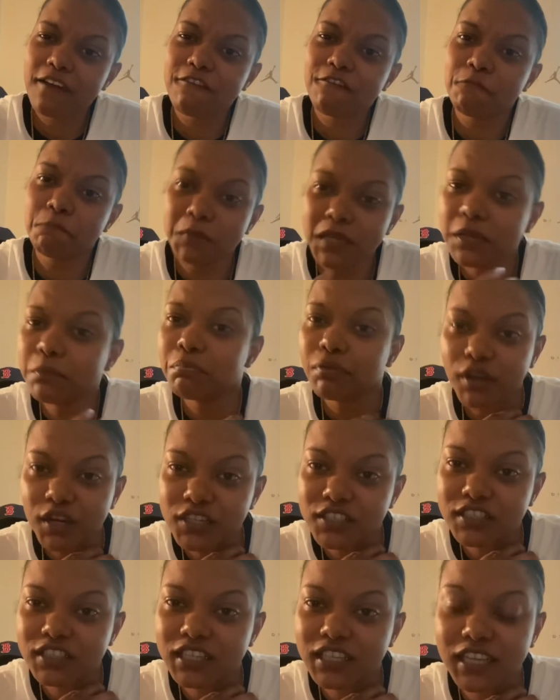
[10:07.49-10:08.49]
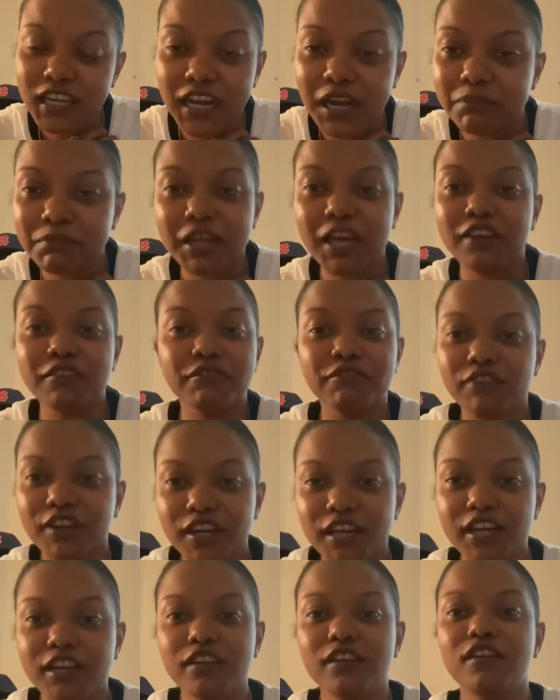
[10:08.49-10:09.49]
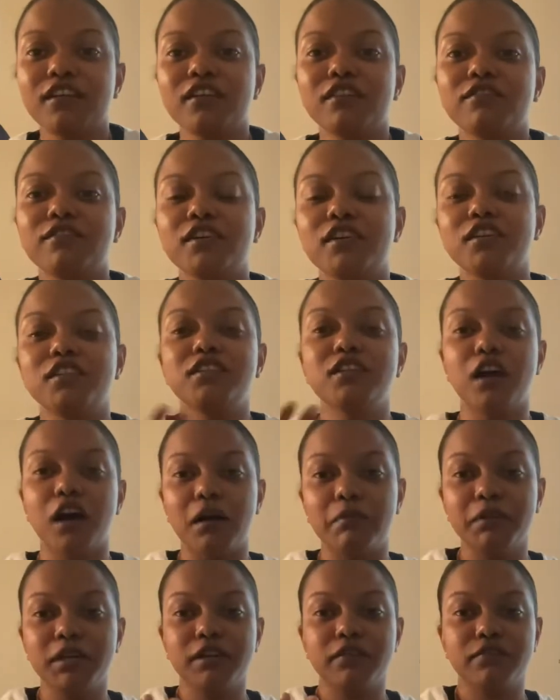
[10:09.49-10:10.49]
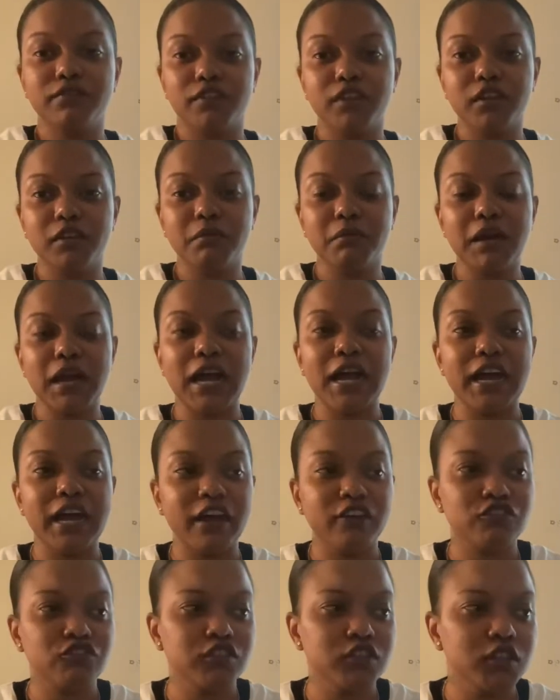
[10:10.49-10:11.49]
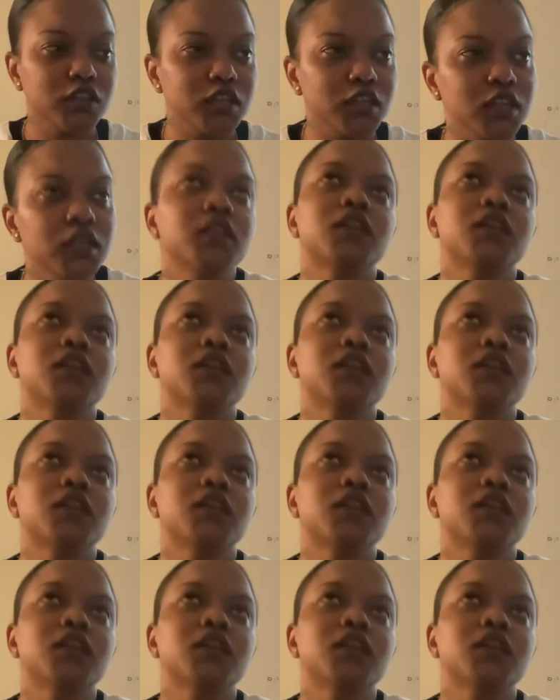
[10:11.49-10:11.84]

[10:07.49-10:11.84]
me personally, I'm not afraid of a dominant femme. I actually